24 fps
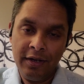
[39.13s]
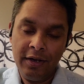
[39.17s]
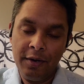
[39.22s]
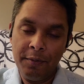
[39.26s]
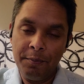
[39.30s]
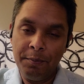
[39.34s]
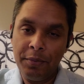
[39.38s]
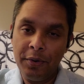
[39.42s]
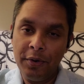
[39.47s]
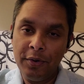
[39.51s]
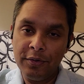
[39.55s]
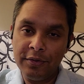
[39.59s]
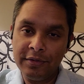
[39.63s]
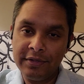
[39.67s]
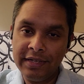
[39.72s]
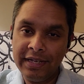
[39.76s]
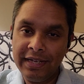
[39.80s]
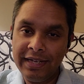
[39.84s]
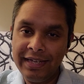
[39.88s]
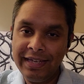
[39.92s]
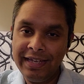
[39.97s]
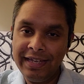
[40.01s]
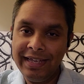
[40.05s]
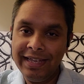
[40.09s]

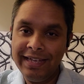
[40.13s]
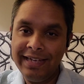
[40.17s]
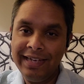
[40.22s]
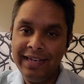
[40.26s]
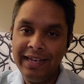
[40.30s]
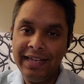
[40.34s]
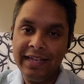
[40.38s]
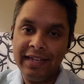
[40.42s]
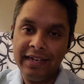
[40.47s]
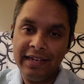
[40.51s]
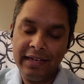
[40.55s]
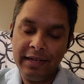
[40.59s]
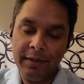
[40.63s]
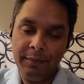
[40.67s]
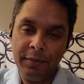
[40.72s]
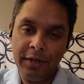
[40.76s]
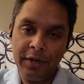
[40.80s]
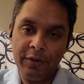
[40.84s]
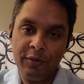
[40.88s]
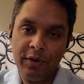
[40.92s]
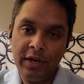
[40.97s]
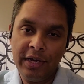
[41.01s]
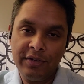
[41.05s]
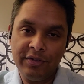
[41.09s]
Opposing illegal
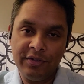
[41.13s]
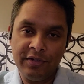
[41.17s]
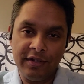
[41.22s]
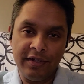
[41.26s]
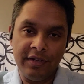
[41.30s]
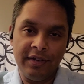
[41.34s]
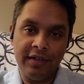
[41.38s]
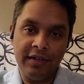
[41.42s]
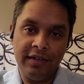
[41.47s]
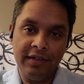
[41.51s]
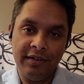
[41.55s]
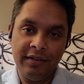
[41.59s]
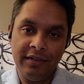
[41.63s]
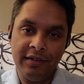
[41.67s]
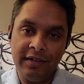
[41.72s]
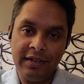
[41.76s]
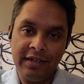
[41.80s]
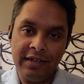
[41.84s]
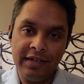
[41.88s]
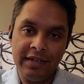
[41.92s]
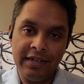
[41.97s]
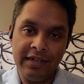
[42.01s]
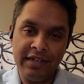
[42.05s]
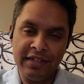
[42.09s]
immigration
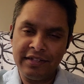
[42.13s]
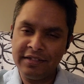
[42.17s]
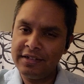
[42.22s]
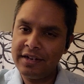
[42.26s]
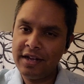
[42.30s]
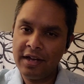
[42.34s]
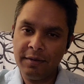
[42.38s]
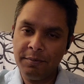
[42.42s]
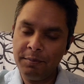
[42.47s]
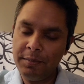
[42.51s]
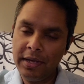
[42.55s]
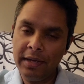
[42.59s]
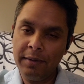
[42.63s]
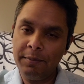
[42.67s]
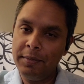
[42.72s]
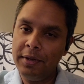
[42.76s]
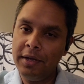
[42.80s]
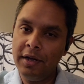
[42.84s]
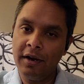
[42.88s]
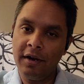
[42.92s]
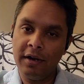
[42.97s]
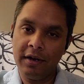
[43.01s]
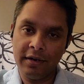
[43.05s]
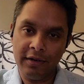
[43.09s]
does not make
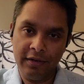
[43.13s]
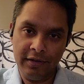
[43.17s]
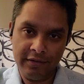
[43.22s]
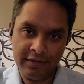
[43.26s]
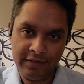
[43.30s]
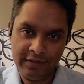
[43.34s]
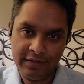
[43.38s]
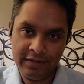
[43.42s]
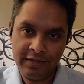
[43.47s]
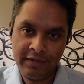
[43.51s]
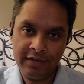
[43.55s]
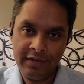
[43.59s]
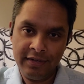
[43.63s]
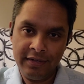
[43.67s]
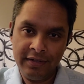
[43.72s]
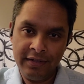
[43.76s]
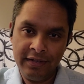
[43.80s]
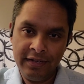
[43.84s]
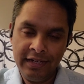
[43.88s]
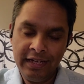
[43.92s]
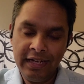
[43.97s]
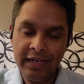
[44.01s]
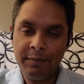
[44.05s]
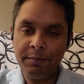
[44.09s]
me heartless.
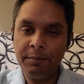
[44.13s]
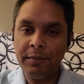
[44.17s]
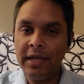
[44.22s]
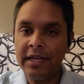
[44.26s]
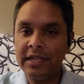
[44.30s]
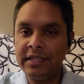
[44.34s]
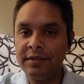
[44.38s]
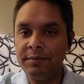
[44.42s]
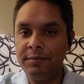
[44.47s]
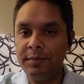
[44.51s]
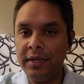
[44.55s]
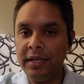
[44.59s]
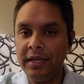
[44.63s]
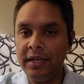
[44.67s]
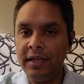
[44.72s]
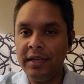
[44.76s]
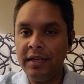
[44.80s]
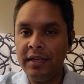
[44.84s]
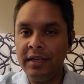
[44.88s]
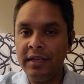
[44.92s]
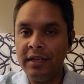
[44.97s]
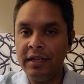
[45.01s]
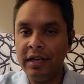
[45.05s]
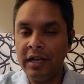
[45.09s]
It makes
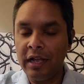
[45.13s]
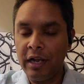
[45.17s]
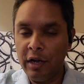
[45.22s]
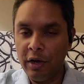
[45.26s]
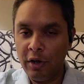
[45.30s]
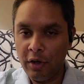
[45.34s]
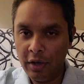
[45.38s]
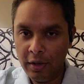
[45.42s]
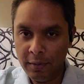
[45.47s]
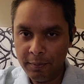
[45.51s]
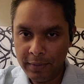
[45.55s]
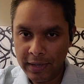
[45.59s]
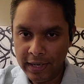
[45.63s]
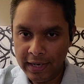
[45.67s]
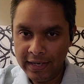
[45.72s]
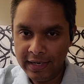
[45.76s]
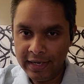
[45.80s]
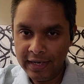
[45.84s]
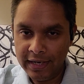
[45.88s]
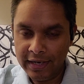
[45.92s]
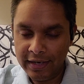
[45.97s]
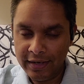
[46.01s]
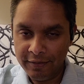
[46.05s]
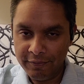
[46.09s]
me a
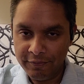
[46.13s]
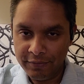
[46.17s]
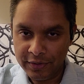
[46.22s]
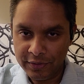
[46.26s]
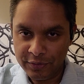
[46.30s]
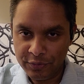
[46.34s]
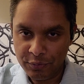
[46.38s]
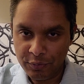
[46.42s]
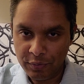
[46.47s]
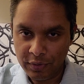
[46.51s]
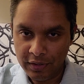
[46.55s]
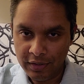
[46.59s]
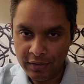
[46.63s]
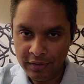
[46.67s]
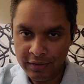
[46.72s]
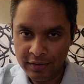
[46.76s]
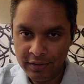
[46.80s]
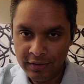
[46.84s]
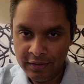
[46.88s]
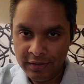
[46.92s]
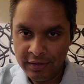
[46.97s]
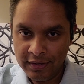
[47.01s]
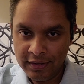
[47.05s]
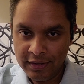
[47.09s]
law-abiding individual.
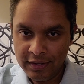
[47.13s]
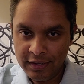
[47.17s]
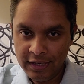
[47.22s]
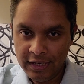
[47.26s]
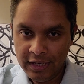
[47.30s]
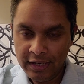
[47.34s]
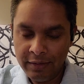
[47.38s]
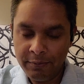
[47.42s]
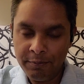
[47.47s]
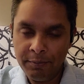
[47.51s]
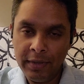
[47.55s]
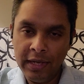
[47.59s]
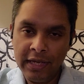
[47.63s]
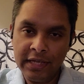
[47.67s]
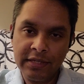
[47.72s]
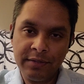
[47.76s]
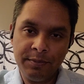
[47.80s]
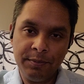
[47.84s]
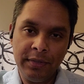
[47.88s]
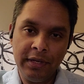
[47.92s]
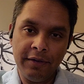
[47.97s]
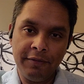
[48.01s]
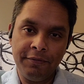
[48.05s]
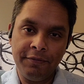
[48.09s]
It
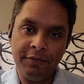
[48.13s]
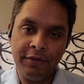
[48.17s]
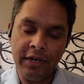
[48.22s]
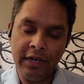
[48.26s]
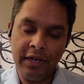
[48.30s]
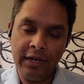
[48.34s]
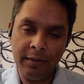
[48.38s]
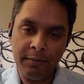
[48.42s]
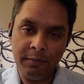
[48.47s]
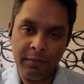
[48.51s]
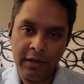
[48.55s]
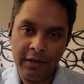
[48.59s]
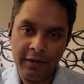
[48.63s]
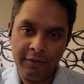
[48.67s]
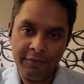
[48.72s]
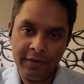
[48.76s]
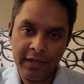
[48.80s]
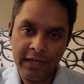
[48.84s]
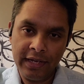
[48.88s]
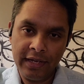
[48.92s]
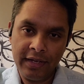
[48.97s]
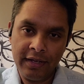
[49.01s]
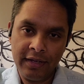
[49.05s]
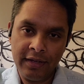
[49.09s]
makes me a
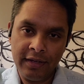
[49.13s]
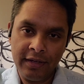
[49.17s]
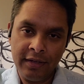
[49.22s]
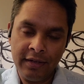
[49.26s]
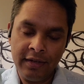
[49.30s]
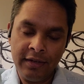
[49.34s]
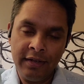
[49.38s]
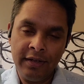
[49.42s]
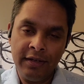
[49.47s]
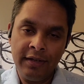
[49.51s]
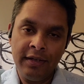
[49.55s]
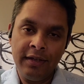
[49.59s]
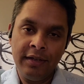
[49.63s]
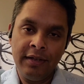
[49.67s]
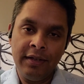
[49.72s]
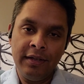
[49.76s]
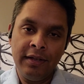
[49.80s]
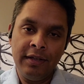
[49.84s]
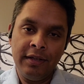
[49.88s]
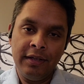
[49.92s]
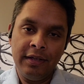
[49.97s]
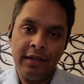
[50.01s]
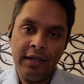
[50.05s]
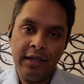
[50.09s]
freedom-loving
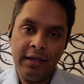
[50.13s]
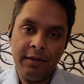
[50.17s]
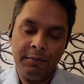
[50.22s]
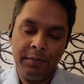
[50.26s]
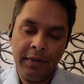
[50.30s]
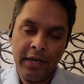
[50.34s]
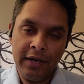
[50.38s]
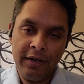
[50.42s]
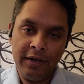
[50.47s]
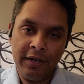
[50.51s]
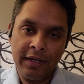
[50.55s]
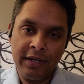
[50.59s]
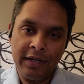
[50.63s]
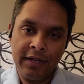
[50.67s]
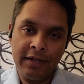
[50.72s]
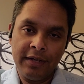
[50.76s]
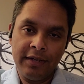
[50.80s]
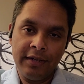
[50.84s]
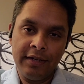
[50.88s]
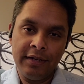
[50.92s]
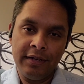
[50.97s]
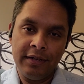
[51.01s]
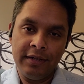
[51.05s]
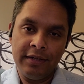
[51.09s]

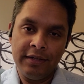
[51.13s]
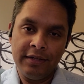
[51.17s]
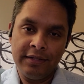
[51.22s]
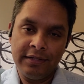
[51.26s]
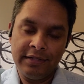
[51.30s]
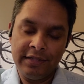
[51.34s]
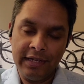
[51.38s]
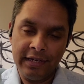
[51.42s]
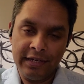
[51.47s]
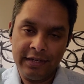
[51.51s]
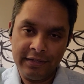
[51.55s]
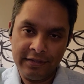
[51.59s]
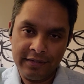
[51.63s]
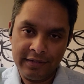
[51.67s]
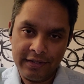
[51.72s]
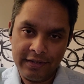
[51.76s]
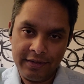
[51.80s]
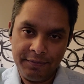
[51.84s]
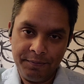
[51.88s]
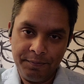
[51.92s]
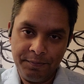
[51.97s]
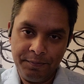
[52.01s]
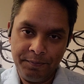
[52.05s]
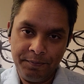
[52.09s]
American citizen.